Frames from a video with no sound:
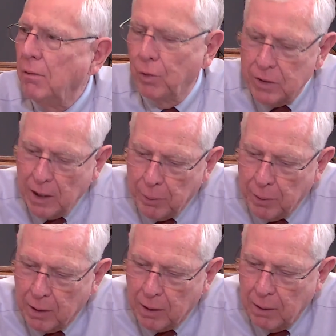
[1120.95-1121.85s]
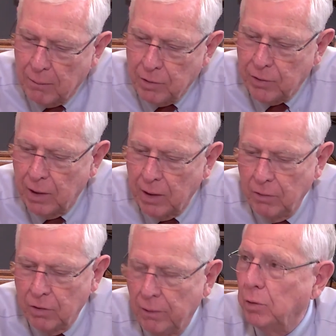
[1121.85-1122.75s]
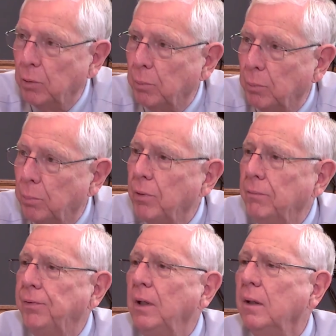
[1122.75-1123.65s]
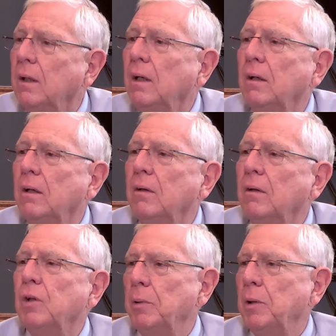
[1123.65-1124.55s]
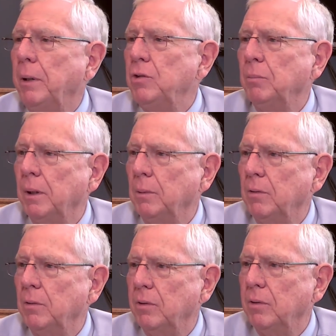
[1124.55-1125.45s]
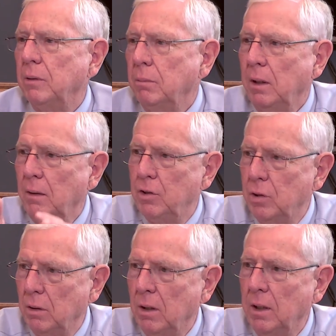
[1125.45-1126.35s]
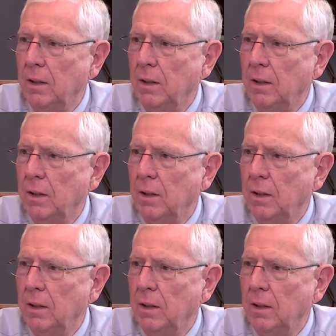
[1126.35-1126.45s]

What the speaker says: For example, the governor said he's going to pre-fund some of the pension payments in this year,